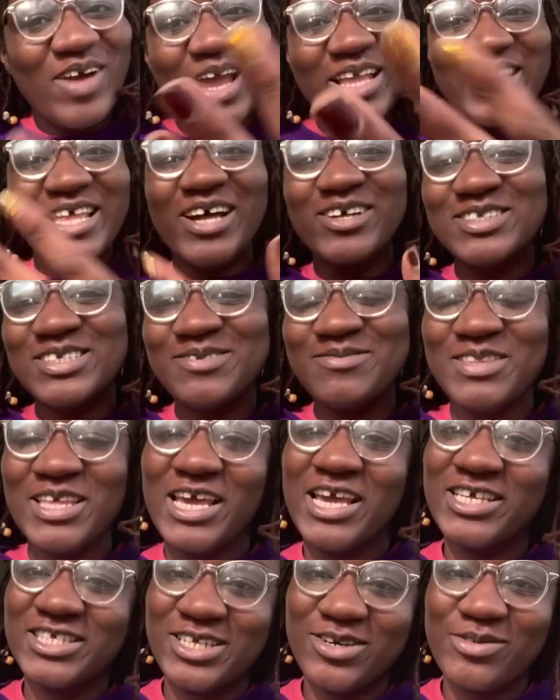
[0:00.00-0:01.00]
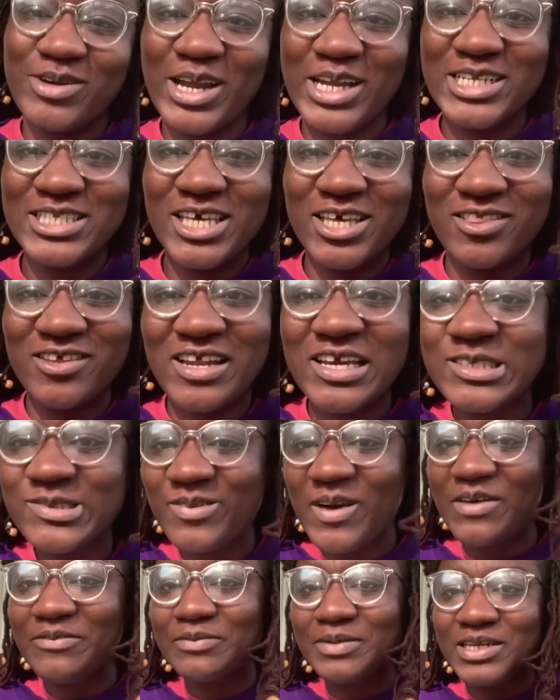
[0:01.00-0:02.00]
write down some things. And we're going to take the
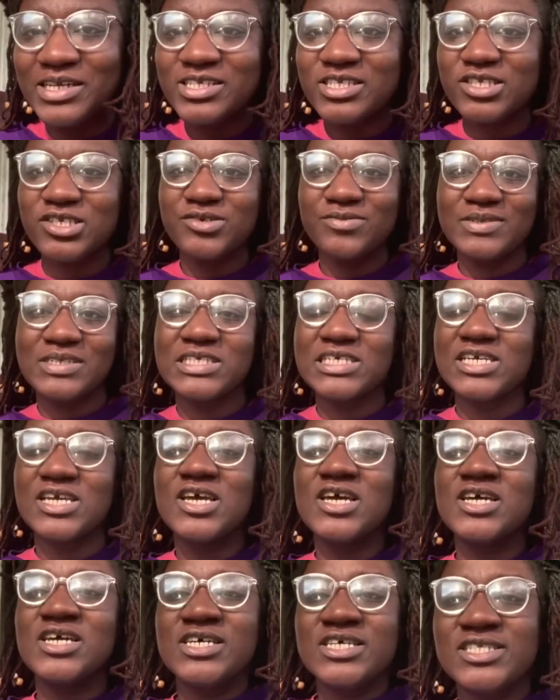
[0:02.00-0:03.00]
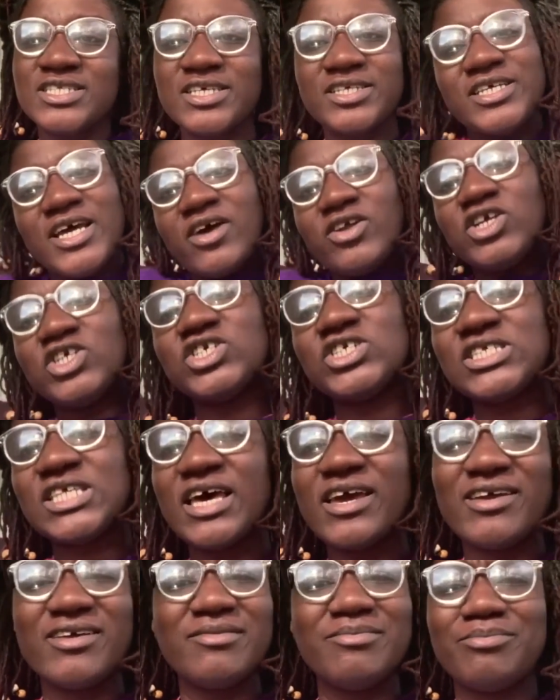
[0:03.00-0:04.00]
next five minutes to really sit down and
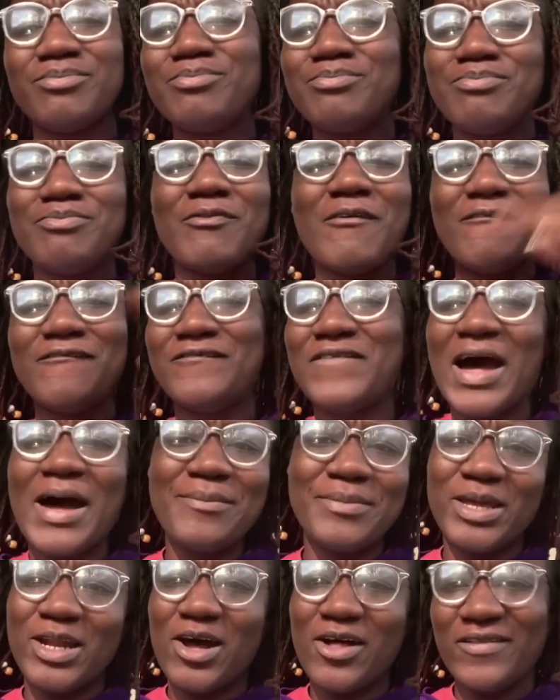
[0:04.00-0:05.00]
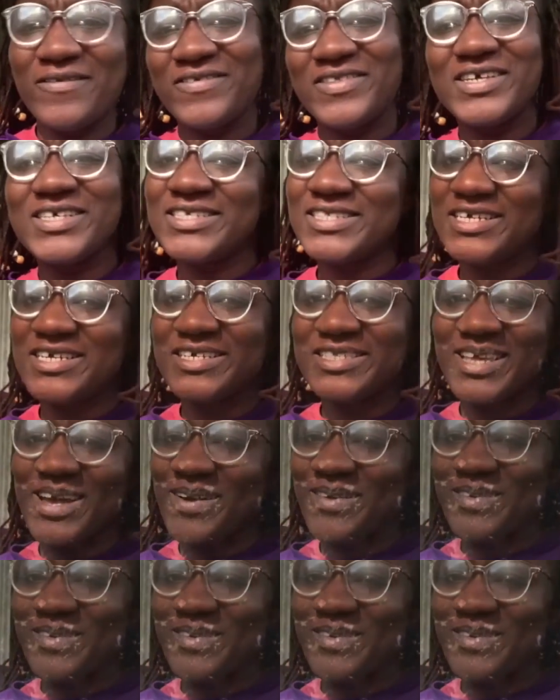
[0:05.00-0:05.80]
just like vomit all of these things